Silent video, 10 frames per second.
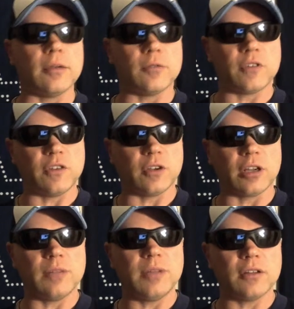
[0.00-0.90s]
since you're
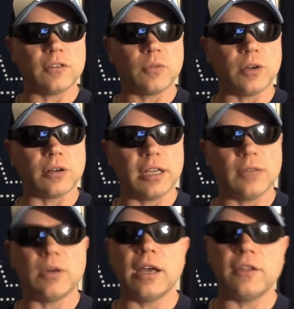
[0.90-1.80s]
going to be on Twitter
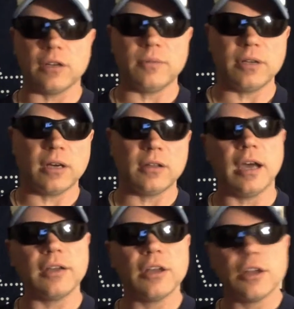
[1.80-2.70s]
anyways, you're going to be
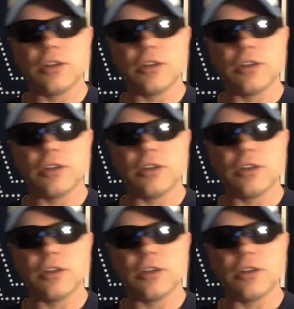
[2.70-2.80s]
online,